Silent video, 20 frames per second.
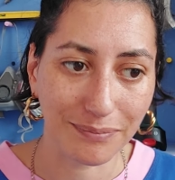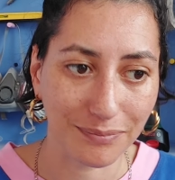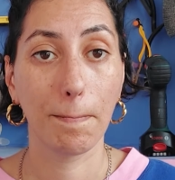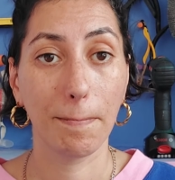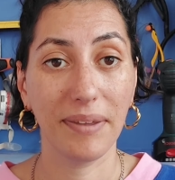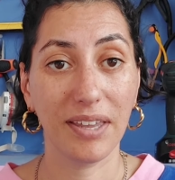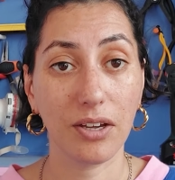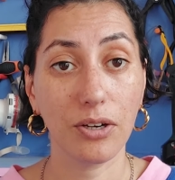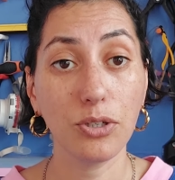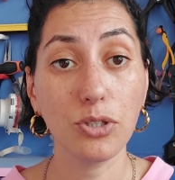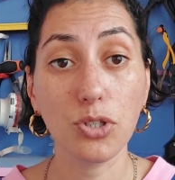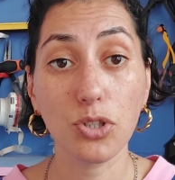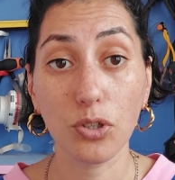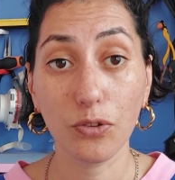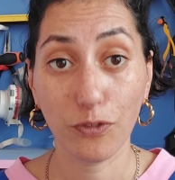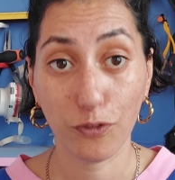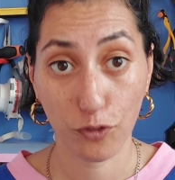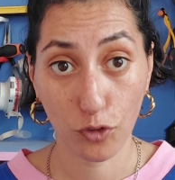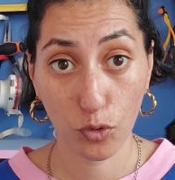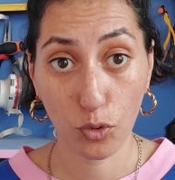Because the
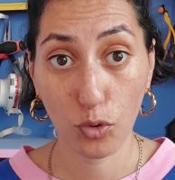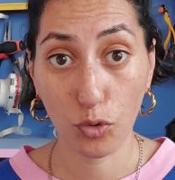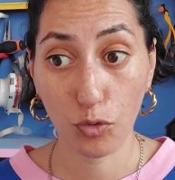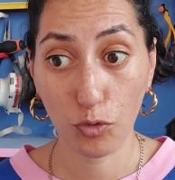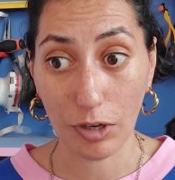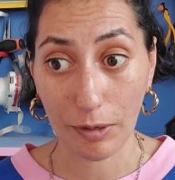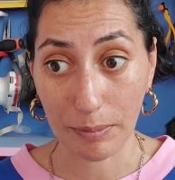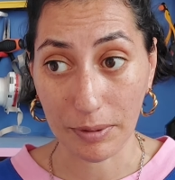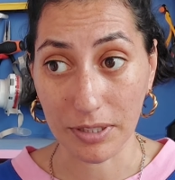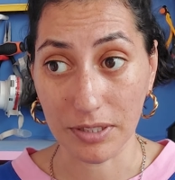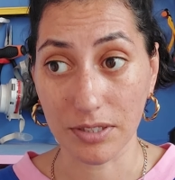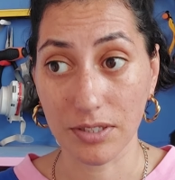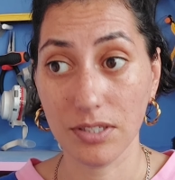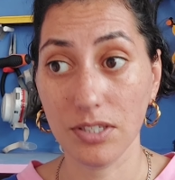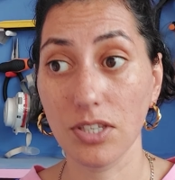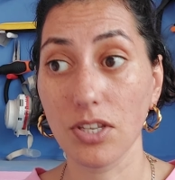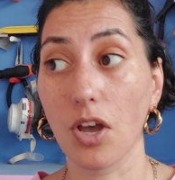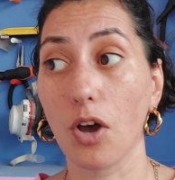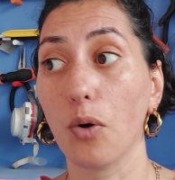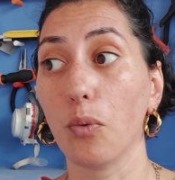floor
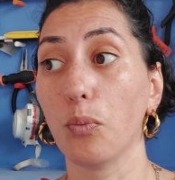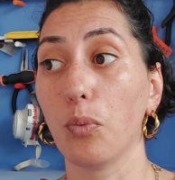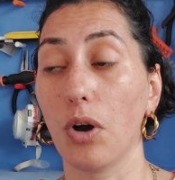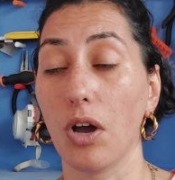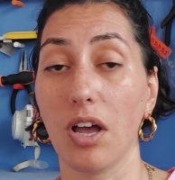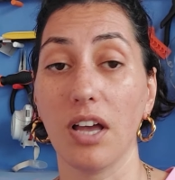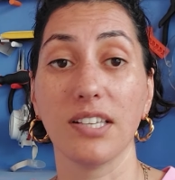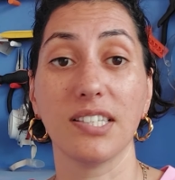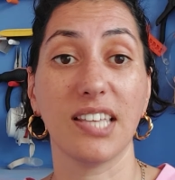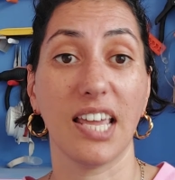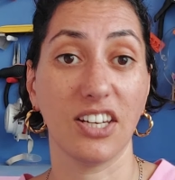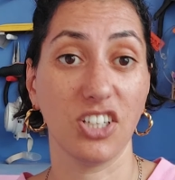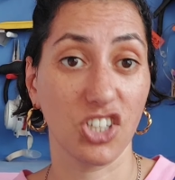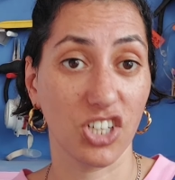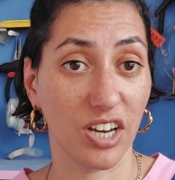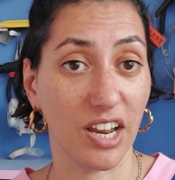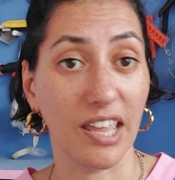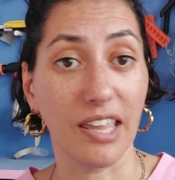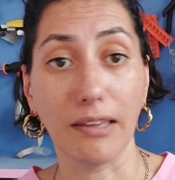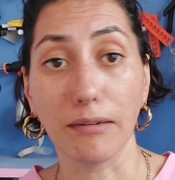ribbons were
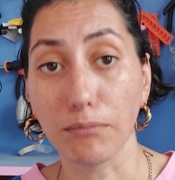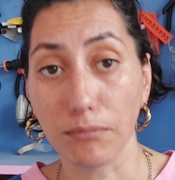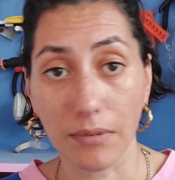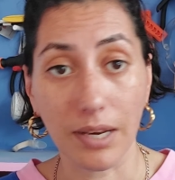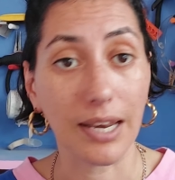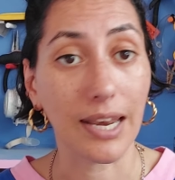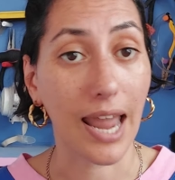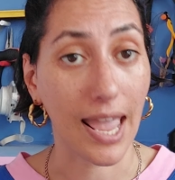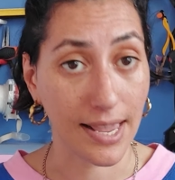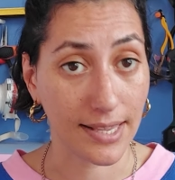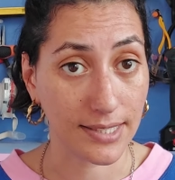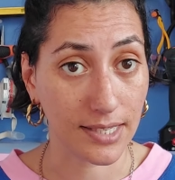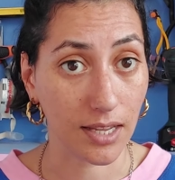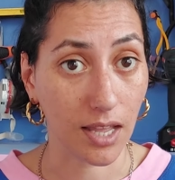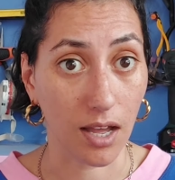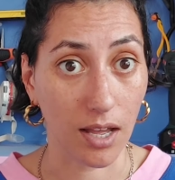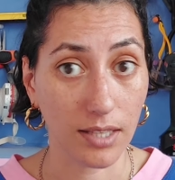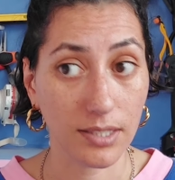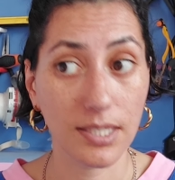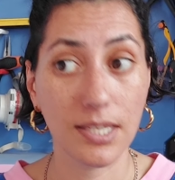essentially laser
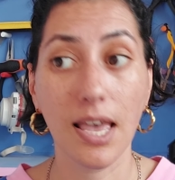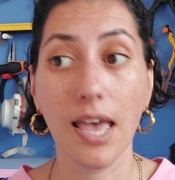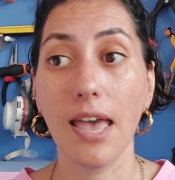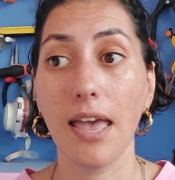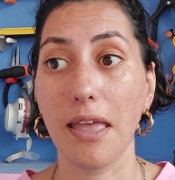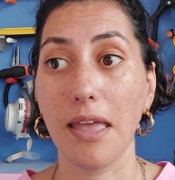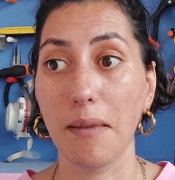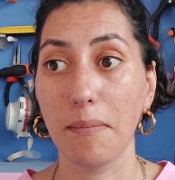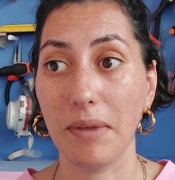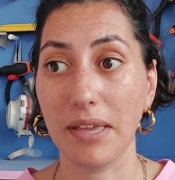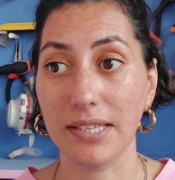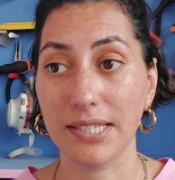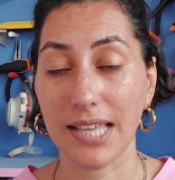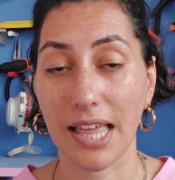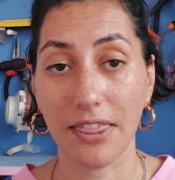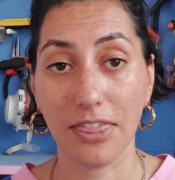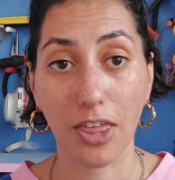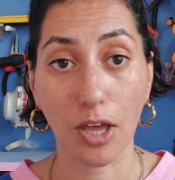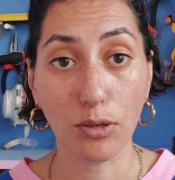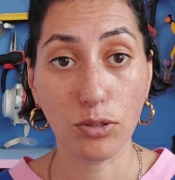cut, it means
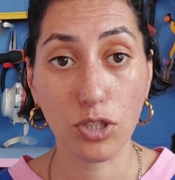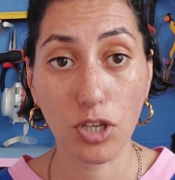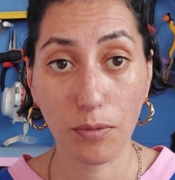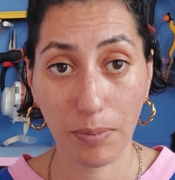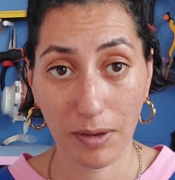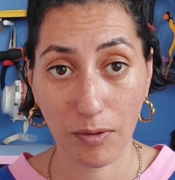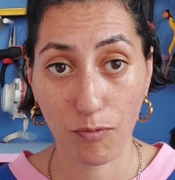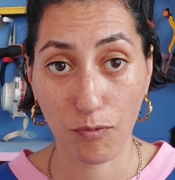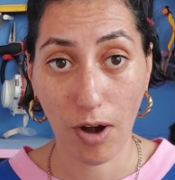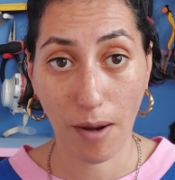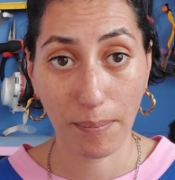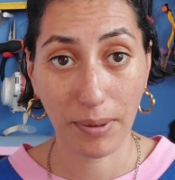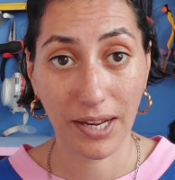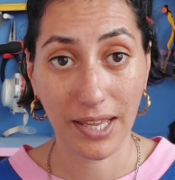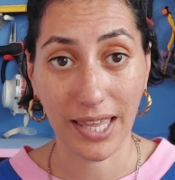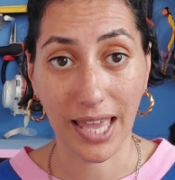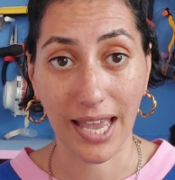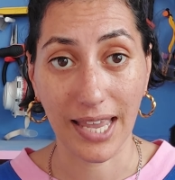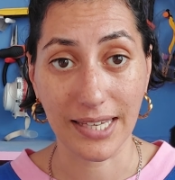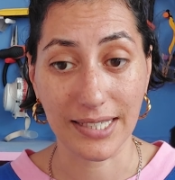that those could be
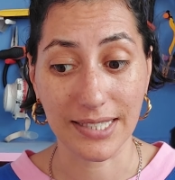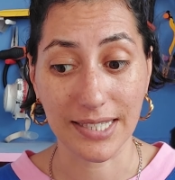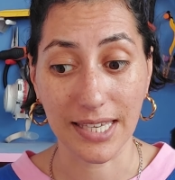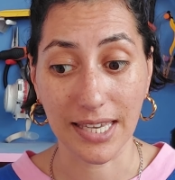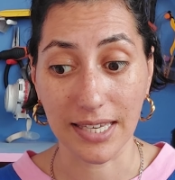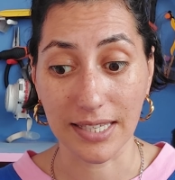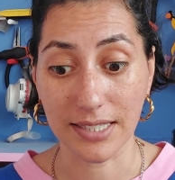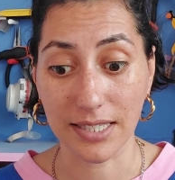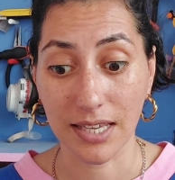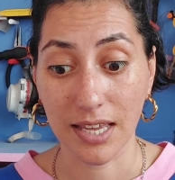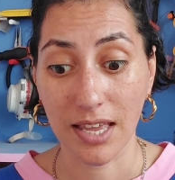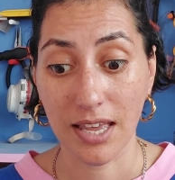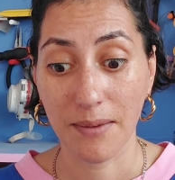replicated